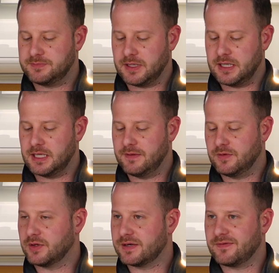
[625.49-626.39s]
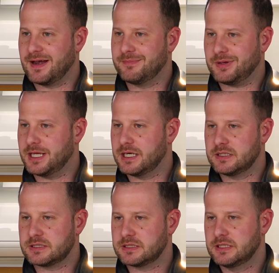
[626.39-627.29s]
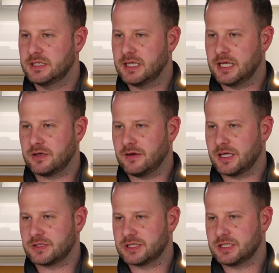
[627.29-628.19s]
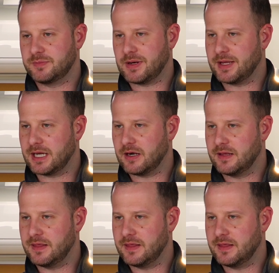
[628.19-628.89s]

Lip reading: but if you're looking for end pliers and you're an electrician, you probably carry